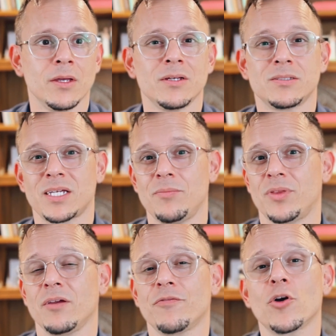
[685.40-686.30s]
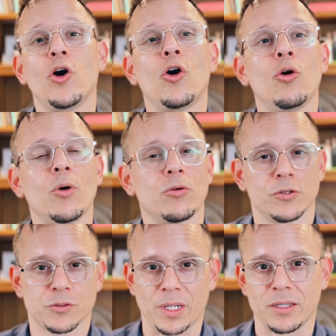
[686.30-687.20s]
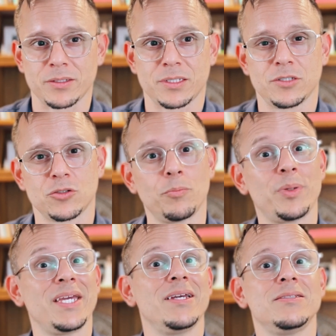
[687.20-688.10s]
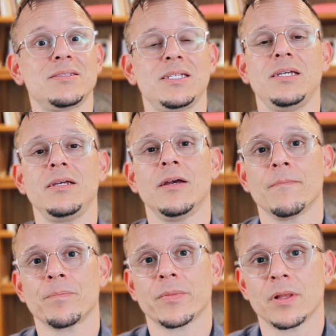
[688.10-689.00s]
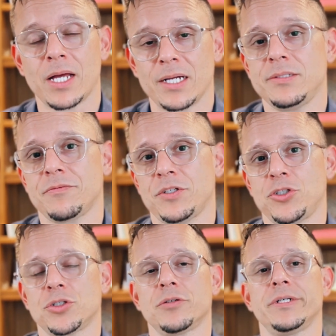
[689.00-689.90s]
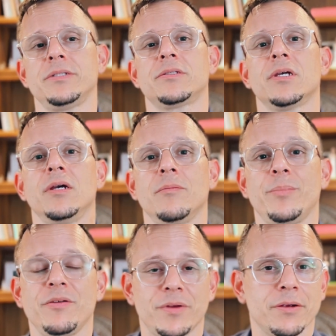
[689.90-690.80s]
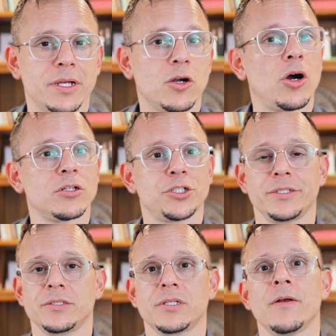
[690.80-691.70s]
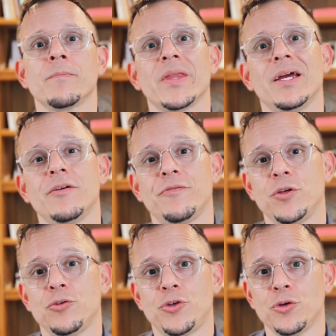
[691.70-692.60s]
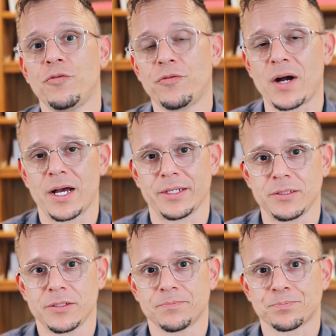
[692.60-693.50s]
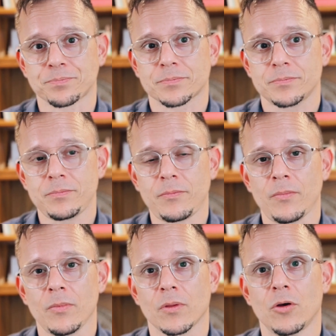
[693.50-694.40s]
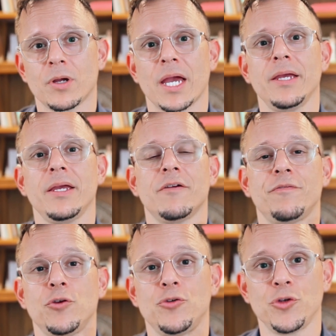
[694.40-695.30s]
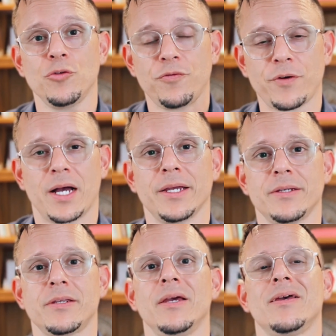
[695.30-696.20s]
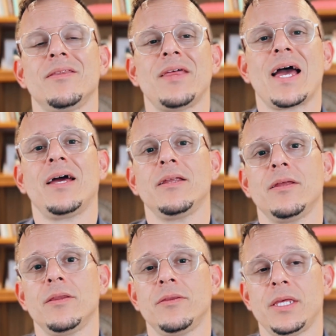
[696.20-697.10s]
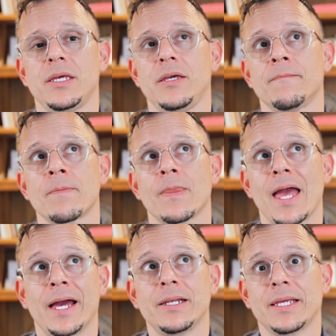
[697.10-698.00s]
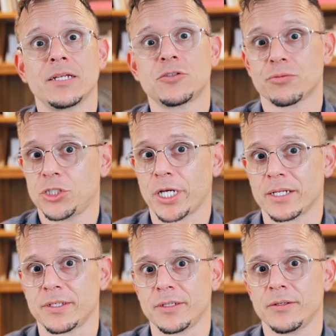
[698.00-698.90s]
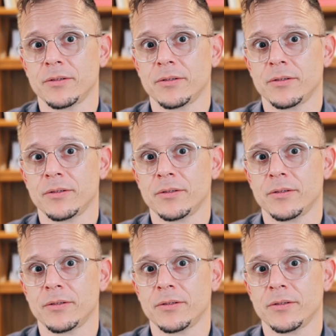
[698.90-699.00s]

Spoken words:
Same thing for homeowners policy. So P&C lines of insurance, be very cautious. And if you do find, if you do find that the ad gets rejected,